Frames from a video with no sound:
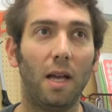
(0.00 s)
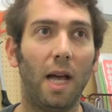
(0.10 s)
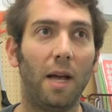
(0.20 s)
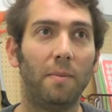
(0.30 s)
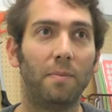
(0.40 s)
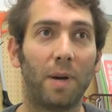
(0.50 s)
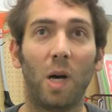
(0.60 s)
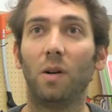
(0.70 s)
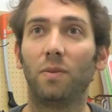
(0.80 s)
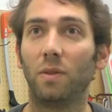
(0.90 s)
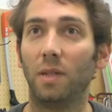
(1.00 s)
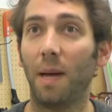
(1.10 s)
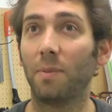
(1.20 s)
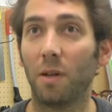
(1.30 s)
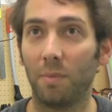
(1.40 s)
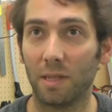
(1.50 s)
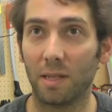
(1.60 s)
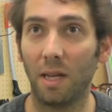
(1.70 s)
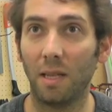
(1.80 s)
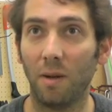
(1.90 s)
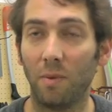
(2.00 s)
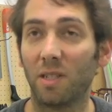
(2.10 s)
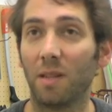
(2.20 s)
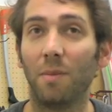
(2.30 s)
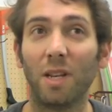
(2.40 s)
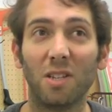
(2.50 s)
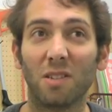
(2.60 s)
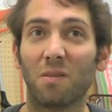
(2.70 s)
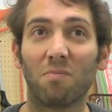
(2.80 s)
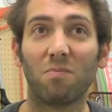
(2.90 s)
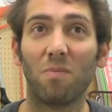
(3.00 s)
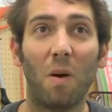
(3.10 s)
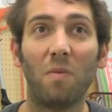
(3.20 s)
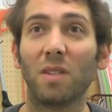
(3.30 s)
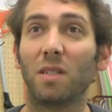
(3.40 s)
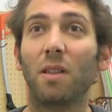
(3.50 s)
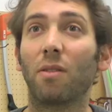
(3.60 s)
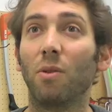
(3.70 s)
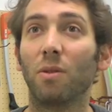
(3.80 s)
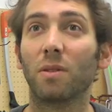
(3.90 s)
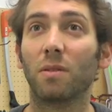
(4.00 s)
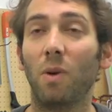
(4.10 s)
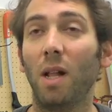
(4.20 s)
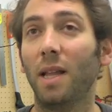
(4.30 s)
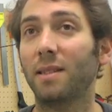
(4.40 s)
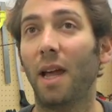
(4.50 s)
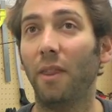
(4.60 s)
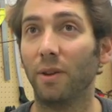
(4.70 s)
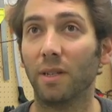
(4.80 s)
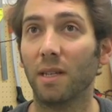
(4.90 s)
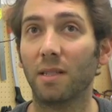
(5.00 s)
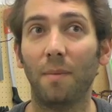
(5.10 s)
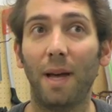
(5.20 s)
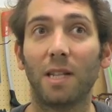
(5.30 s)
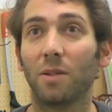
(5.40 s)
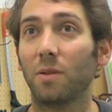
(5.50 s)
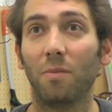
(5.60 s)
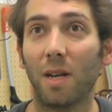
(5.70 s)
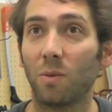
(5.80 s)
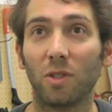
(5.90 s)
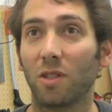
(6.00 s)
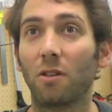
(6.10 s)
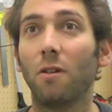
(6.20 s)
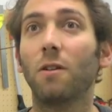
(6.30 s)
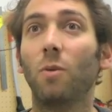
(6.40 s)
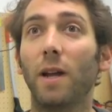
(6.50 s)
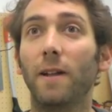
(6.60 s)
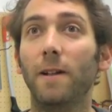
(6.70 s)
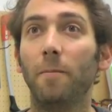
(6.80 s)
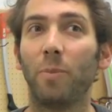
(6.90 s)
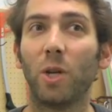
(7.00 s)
powerful laptop inside there, which somebody just obviously thought, well, that's gathering dust, I might as well just throw it away,